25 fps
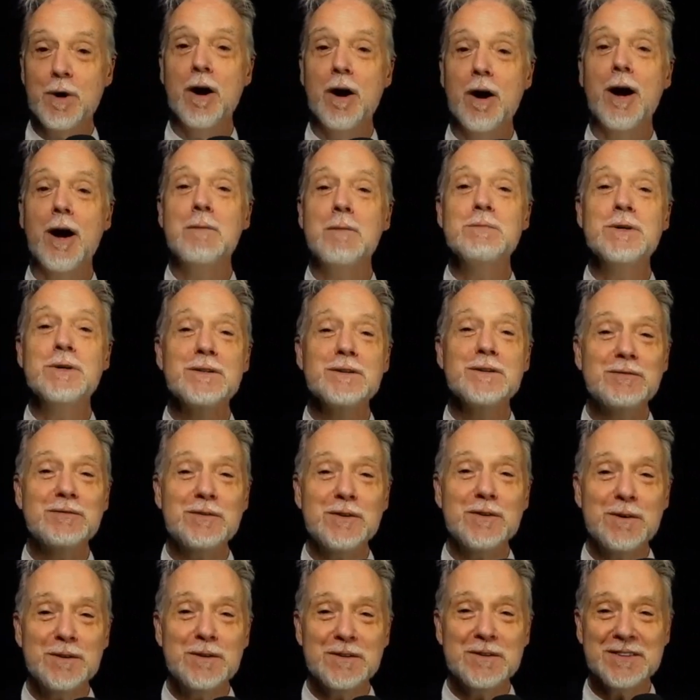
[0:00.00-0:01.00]
popular
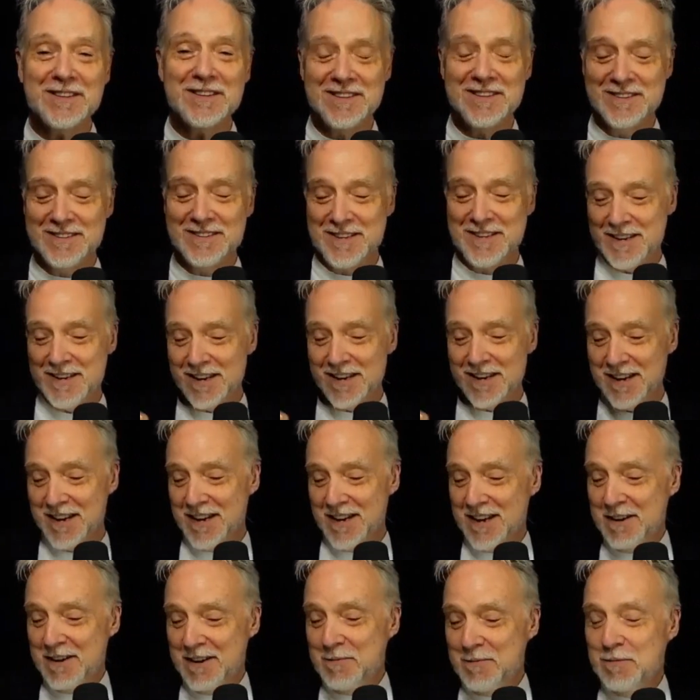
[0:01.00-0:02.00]
folks, as the
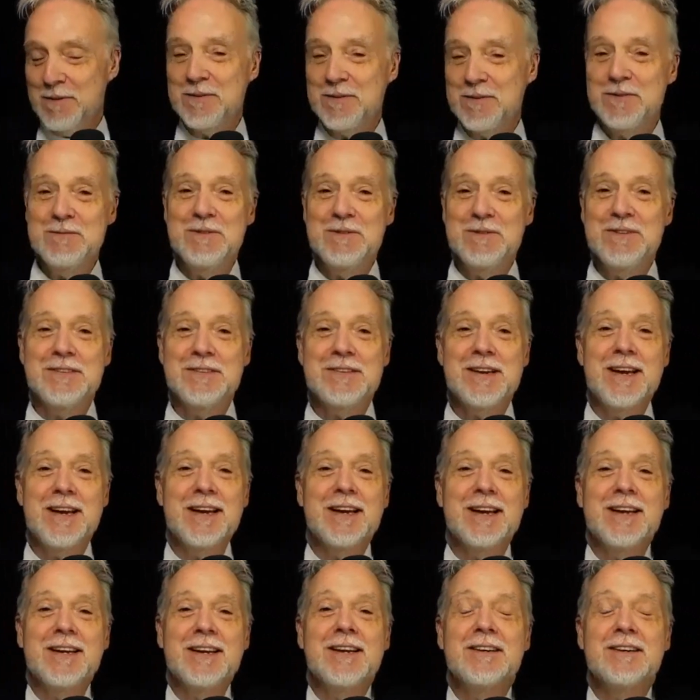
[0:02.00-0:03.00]
person was
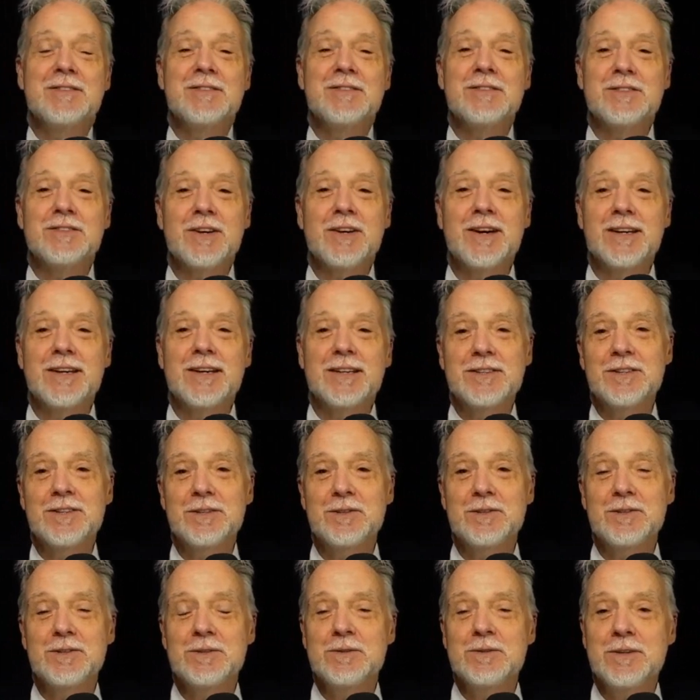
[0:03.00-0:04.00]
saying, start
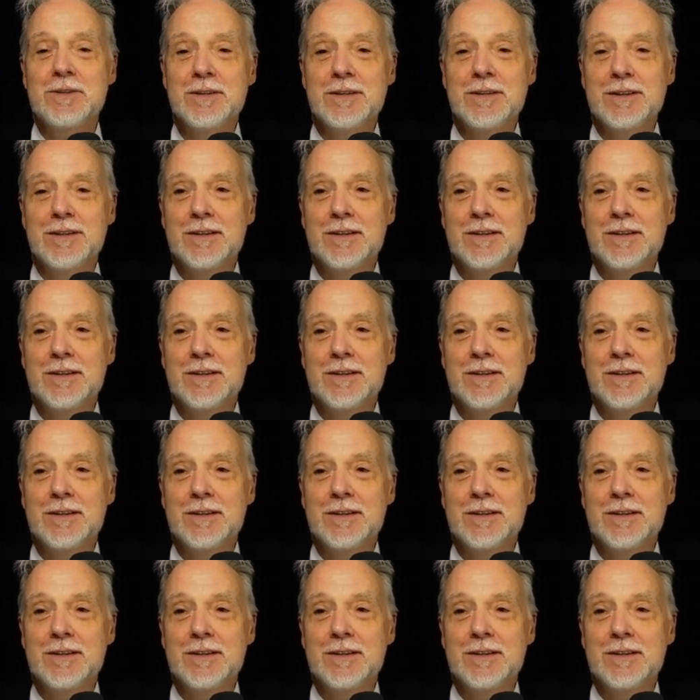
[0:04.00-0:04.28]
to